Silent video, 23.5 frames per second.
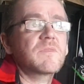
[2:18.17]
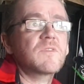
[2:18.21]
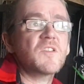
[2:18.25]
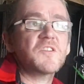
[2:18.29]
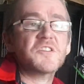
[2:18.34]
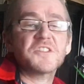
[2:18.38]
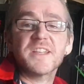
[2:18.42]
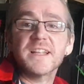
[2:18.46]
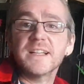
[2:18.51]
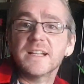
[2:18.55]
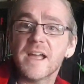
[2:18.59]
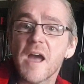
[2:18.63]
they're
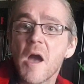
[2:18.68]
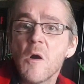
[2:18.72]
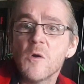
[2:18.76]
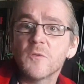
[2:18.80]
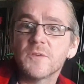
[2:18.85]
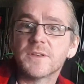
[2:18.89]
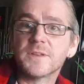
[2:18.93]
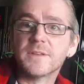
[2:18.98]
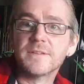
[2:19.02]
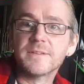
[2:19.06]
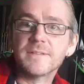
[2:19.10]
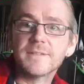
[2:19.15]
still
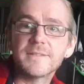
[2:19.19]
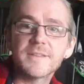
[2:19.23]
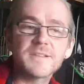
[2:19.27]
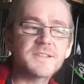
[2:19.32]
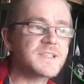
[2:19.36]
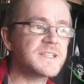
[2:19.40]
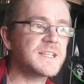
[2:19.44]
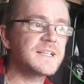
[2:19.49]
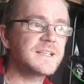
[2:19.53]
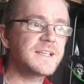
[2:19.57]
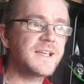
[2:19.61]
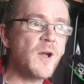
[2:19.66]
going. They're
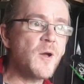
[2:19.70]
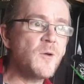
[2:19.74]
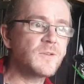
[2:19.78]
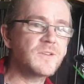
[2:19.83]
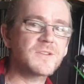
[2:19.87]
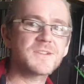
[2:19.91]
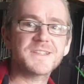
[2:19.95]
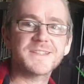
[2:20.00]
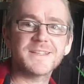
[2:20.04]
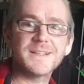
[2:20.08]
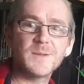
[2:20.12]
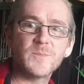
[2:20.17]
still going.
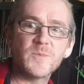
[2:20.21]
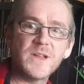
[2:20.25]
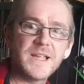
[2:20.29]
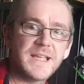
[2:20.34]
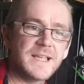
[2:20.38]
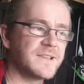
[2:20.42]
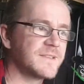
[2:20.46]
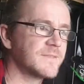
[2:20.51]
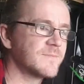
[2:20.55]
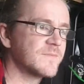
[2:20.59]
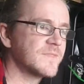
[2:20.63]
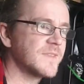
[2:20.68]
They're still
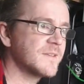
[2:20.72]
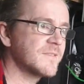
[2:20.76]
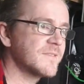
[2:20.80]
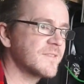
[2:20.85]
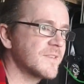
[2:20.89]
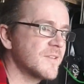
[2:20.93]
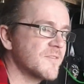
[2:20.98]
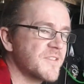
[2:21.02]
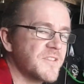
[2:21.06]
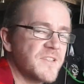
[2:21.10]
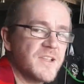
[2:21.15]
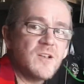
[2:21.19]
bringing.
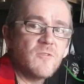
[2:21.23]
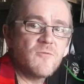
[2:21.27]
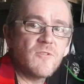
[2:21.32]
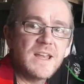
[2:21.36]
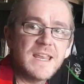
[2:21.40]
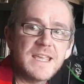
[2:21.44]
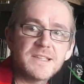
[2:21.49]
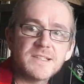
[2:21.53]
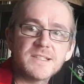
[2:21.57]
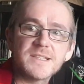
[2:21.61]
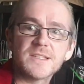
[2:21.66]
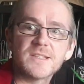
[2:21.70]
They're still
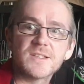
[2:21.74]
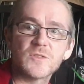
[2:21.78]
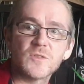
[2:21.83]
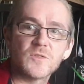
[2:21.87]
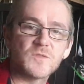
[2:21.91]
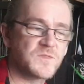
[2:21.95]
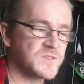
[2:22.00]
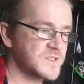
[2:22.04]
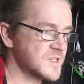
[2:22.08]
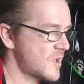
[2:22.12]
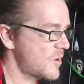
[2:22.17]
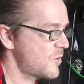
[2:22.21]
releasing
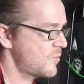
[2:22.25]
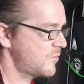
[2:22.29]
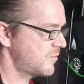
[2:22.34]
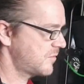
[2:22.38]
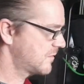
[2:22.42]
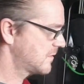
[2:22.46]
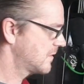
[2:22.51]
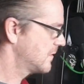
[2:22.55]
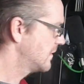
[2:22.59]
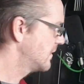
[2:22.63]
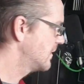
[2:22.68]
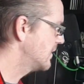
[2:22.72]
stuff. So,
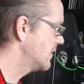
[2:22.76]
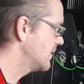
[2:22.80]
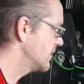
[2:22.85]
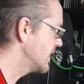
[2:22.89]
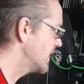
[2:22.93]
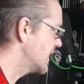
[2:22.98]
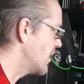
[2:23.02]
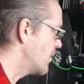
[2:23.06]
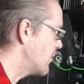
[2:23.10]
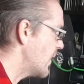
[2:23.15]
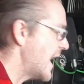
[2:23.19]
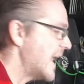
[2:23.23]

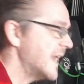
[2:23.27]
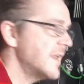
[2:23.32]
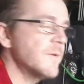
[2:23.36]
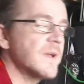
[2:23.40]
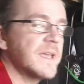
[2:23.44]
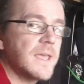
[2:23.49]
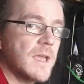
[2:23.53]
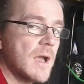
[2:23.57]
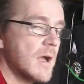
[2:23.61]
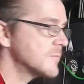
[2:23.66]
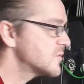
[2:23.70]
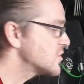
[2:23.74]

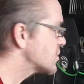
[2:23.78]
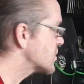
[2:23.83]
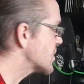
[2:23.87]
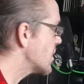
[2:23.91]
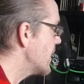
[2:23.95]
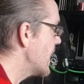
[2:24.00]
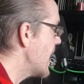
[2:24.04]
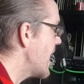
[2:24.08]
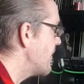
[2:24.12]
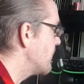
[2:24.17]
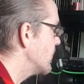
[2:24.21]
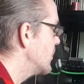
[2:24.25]
Anyway, I'm just
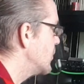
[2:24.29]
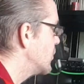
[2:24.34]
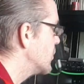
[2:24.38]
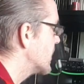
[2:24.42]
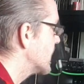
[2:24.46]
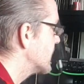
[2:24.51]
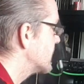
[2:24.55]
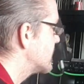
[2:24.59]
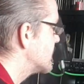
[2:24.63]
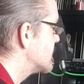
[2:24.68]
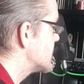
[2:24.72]
gonna have a look at